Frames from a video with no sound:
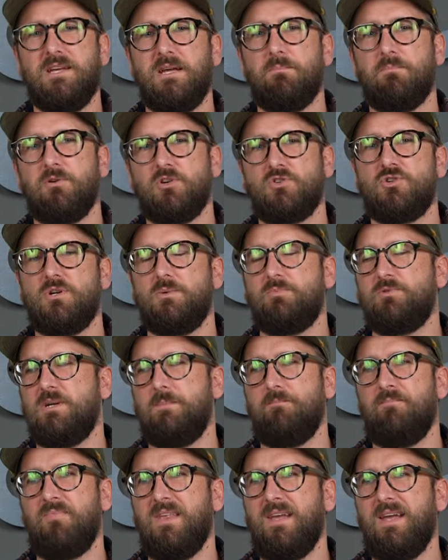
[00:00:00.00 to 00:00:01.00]
in
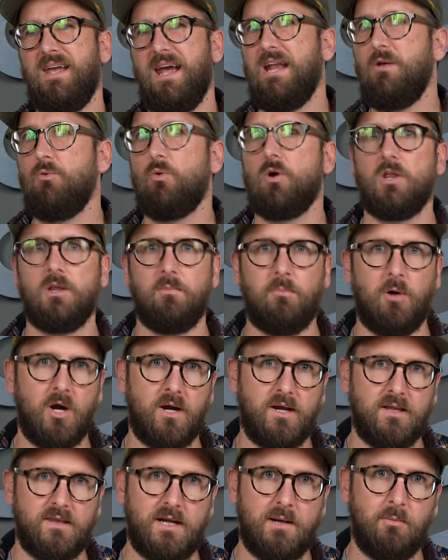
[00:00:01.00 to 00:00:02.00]
prescription anywhere on the
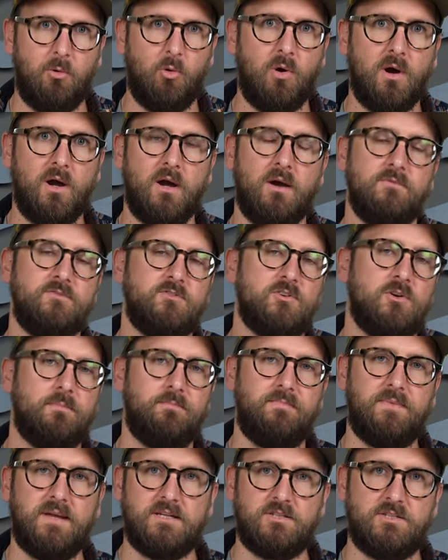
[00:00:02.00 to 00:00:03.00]
market that I'm aware of. So
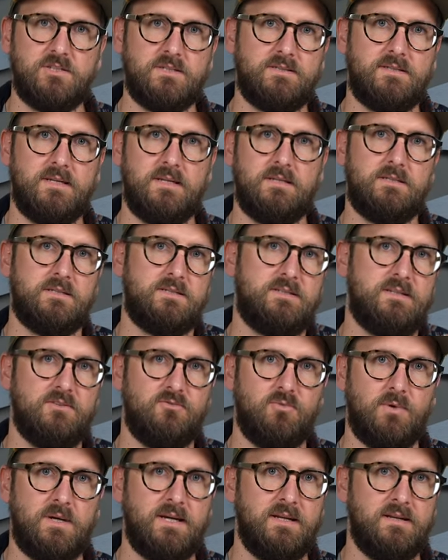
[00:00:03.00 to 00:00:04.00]
that just, it just
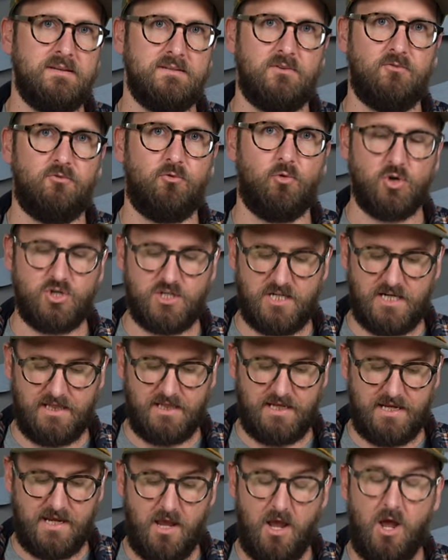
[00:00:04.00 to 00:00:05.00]
is what it is,
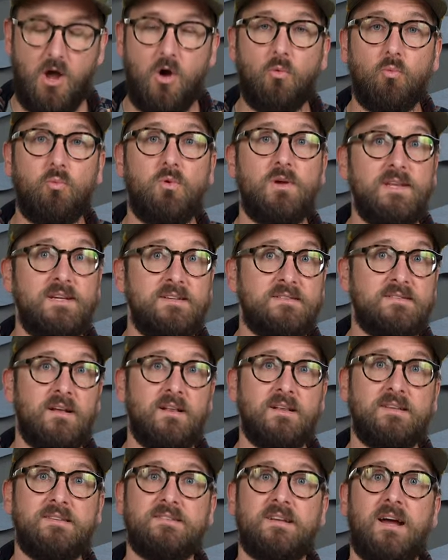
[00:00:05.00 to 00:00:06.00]
unfortunately. Really
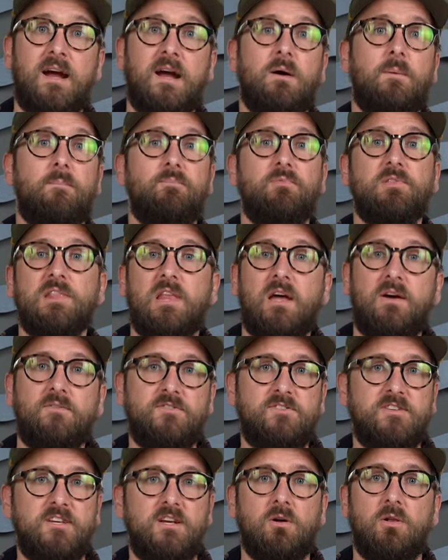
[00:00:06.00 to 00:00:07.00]
solid style. Love
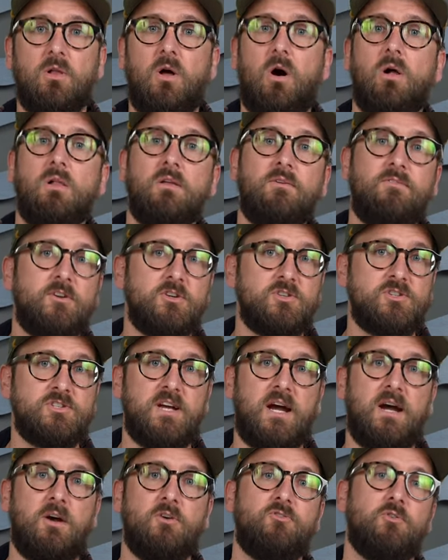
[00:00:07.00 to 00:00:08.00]
Zeal. All of their
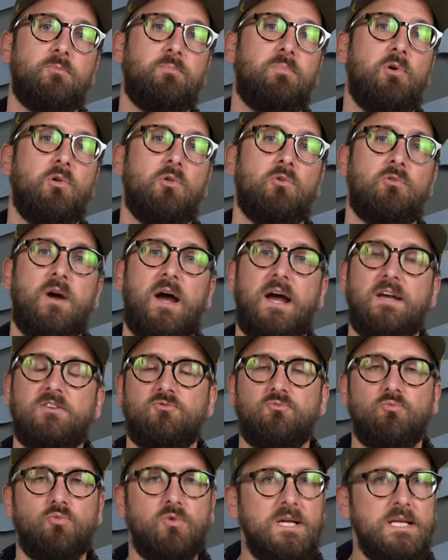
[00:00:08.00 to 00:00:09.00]
styles are
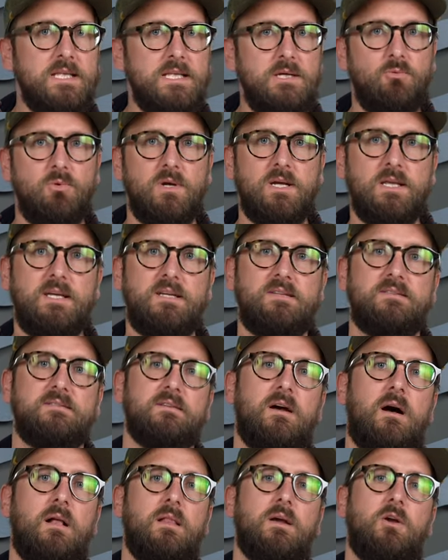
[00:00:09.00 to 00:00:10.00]
polarized. Really, really
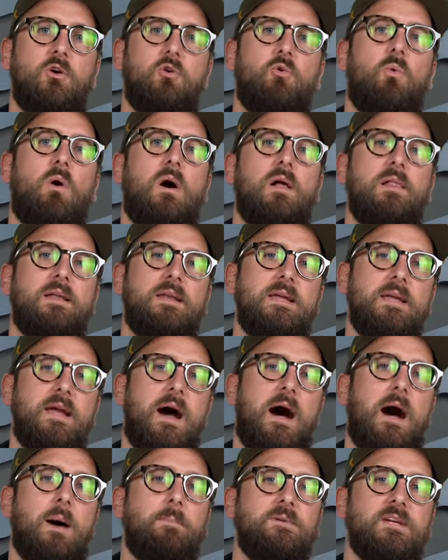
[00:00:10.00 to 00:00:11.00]
solid quality
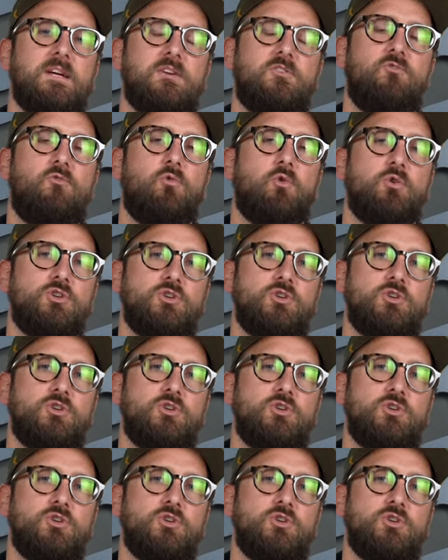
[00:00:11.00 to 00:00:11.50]
optics for